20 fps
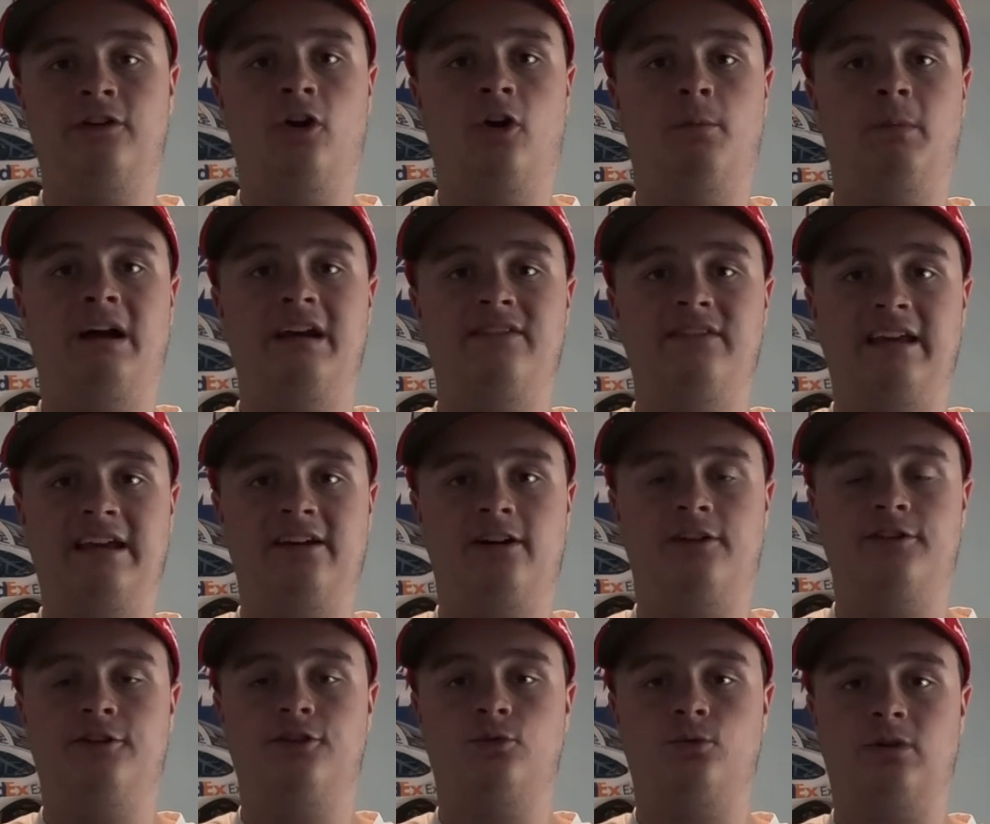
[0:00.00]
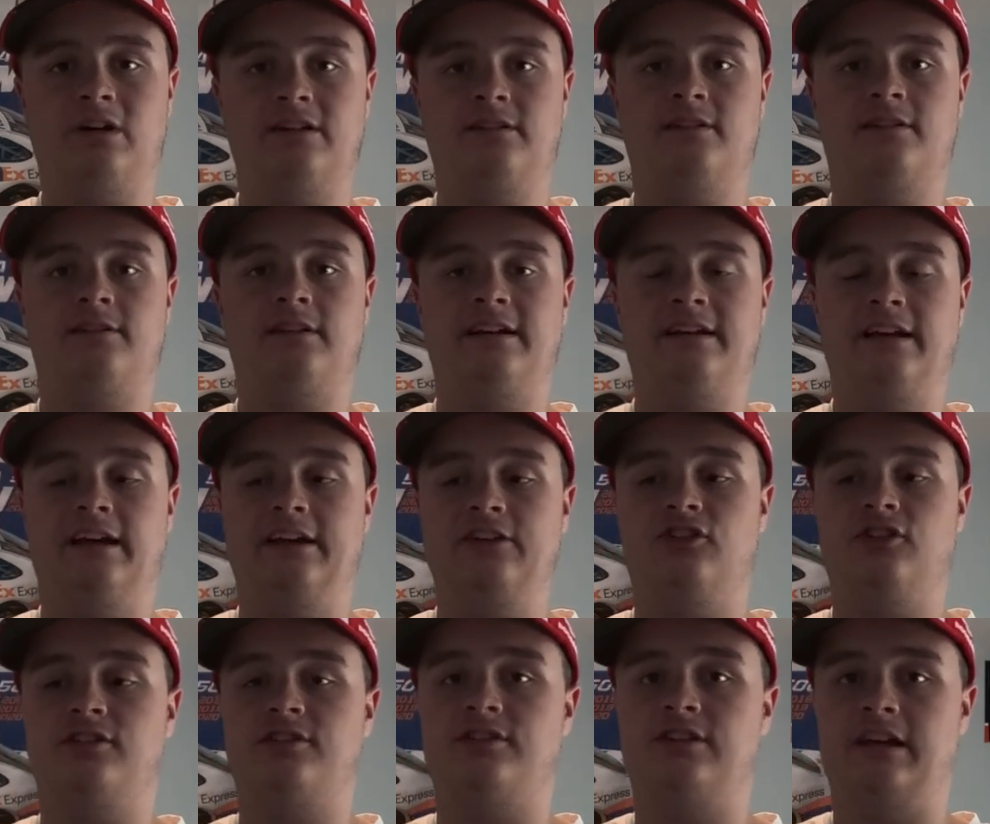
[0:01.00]
to know my take on this race, like I
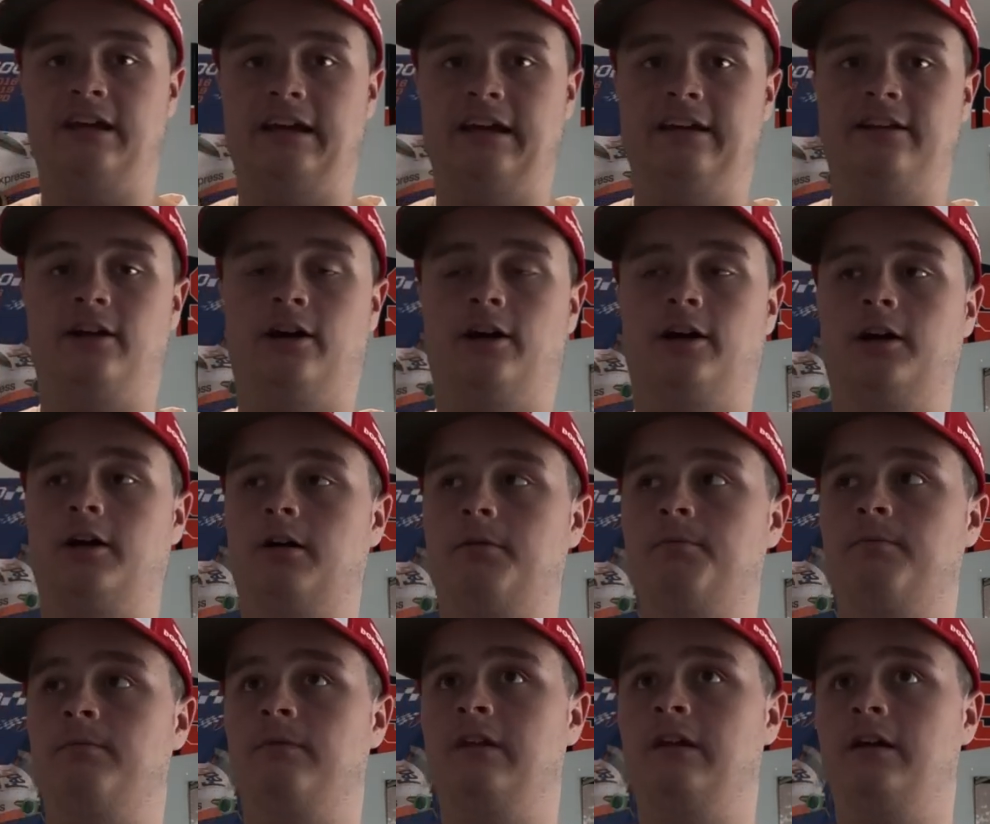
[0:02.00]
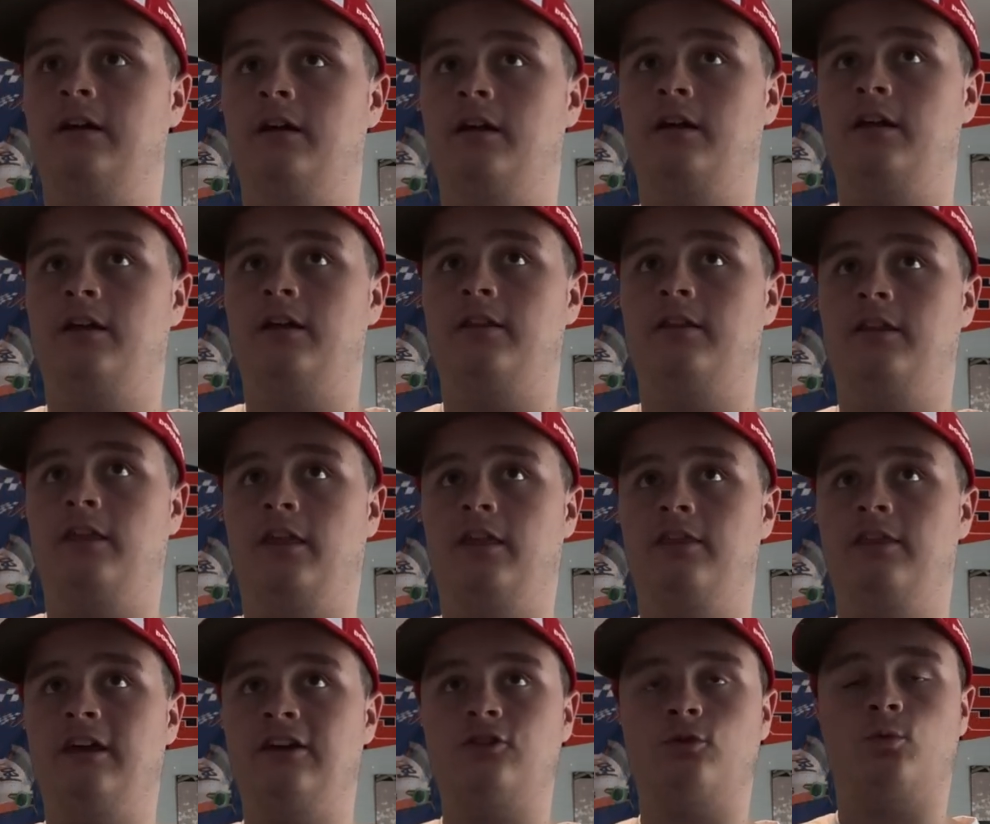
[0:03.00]
just said,
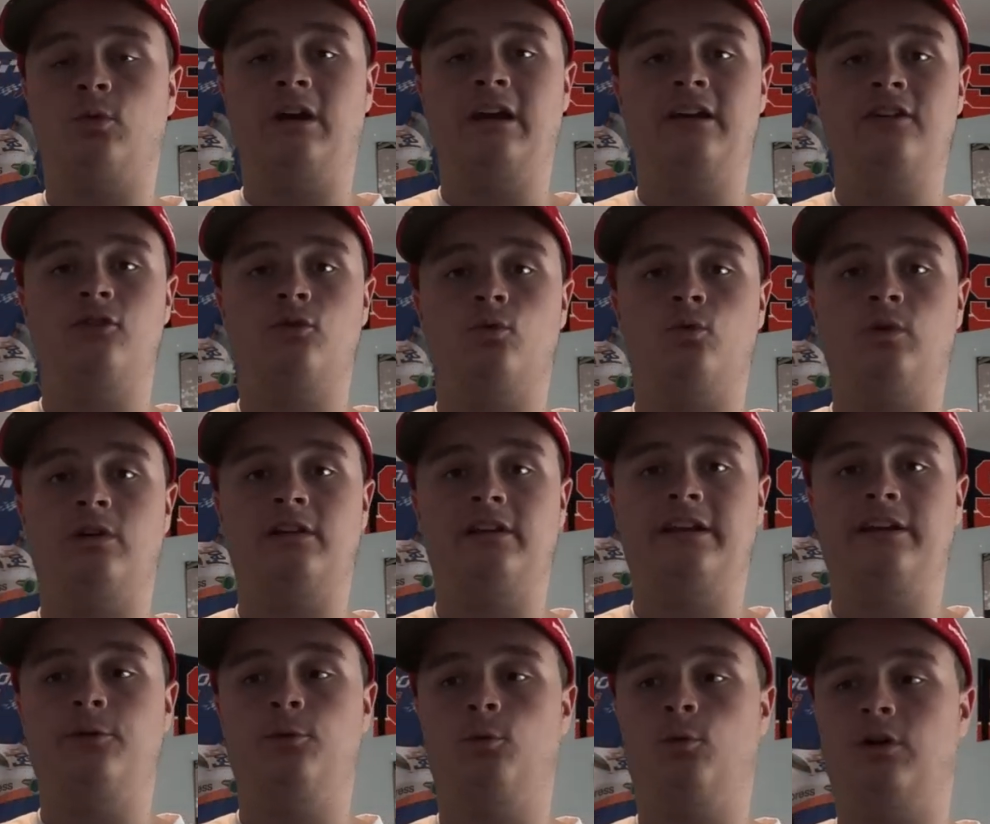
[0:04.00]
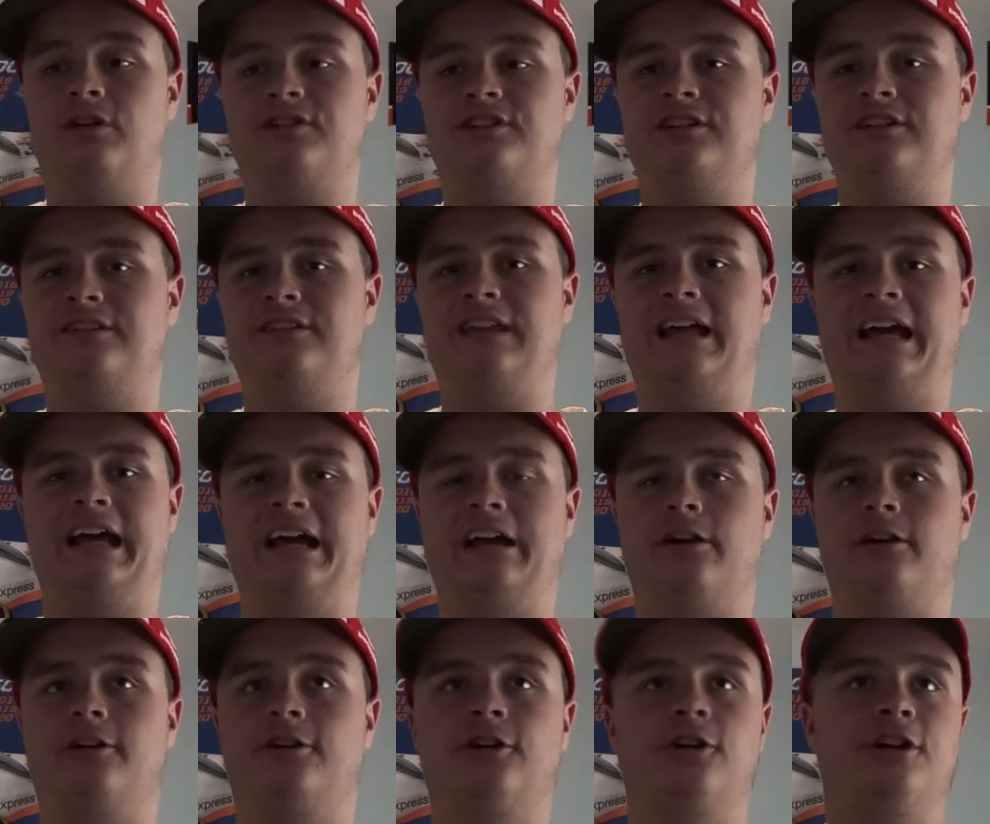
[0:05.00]
this race really wasn't
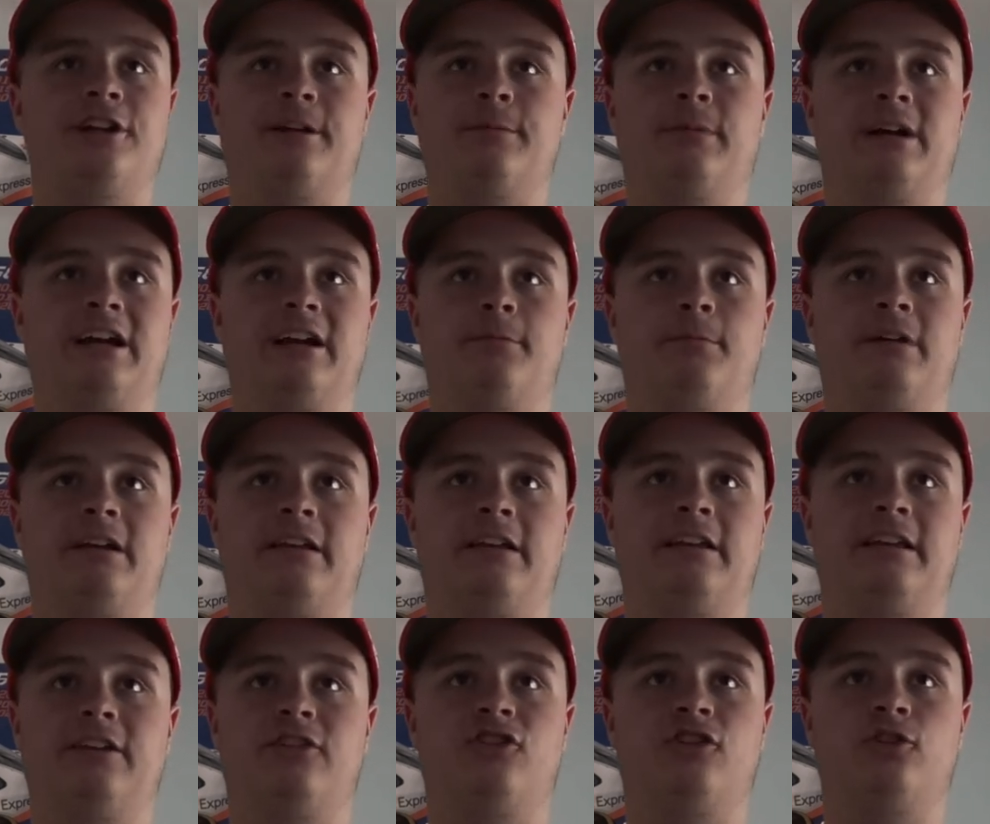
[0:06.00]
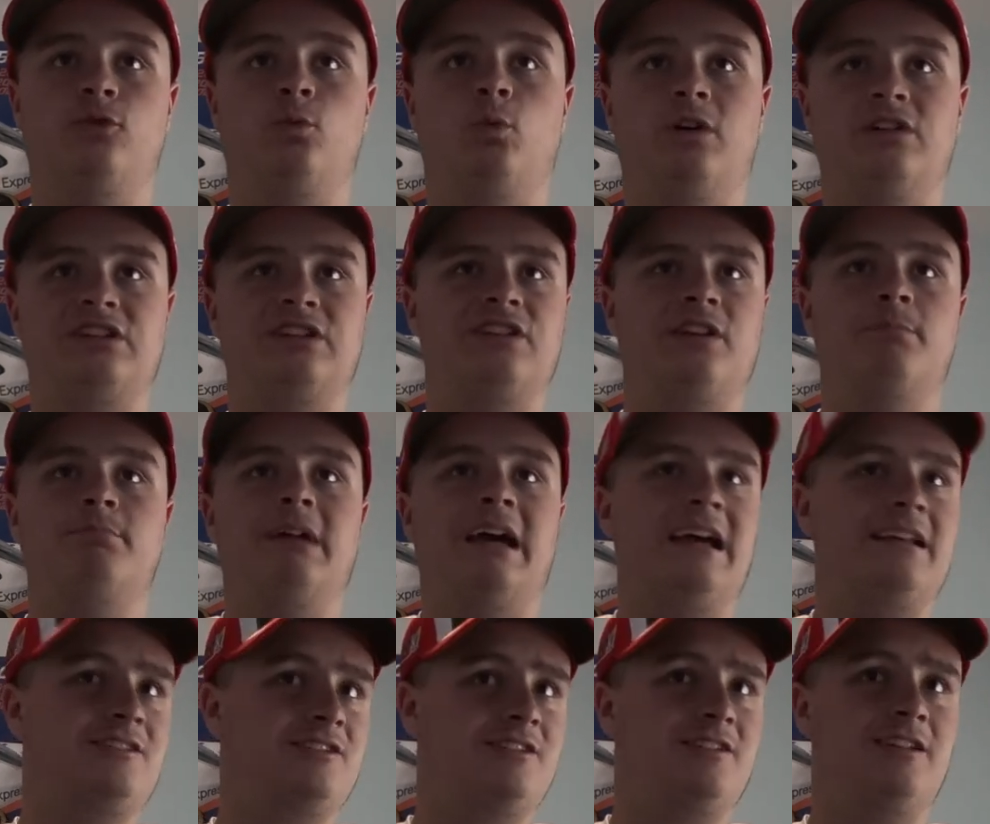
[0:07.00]
that good in my opinion. It just wasn't the
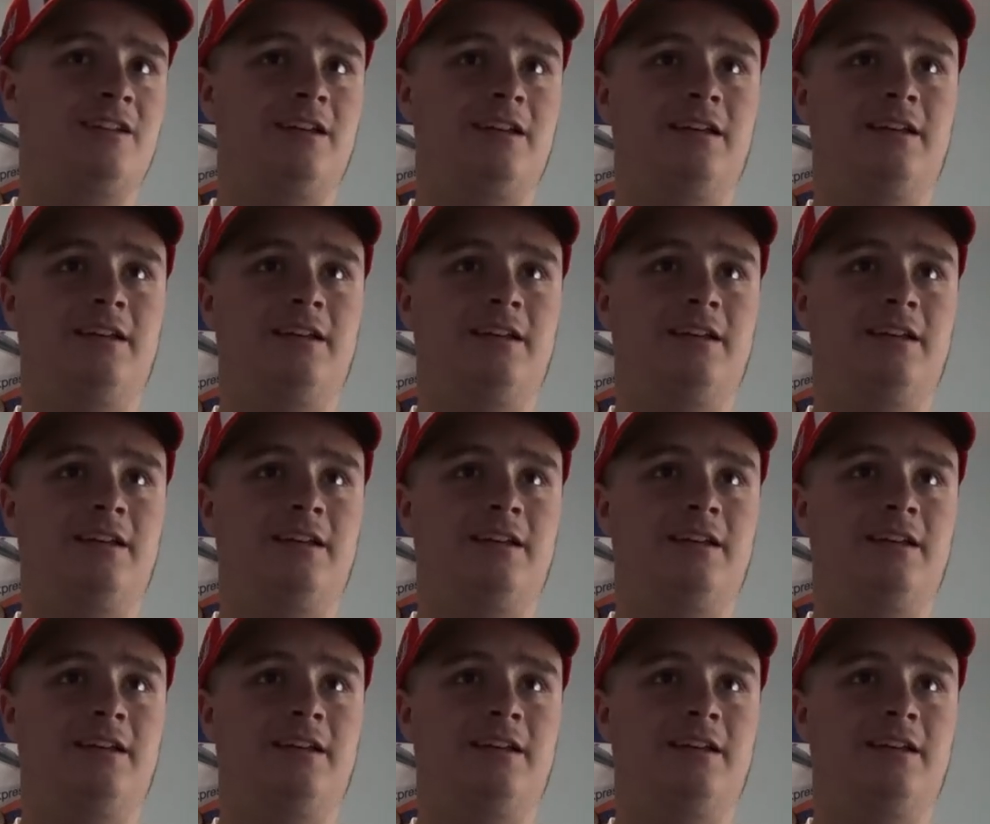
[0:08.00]
best.